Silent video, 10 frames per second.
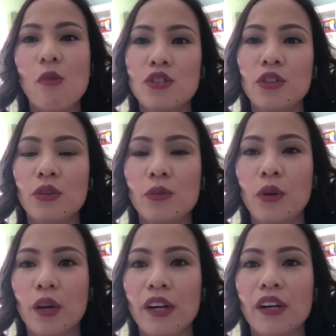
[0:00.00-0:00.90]
Um,
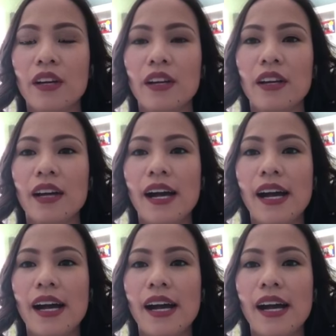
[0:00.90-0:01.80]
and they don't want to
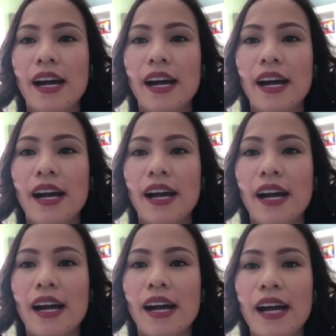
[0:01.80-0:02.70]
do the work.
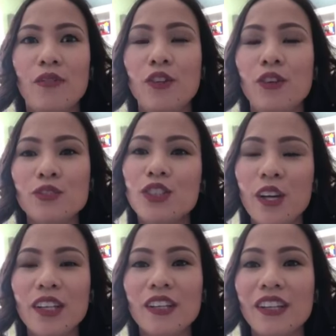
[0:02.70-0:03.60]
Um,
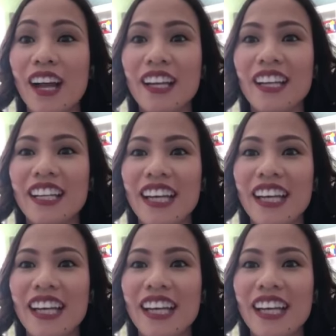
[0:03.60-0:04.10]
if you don't do the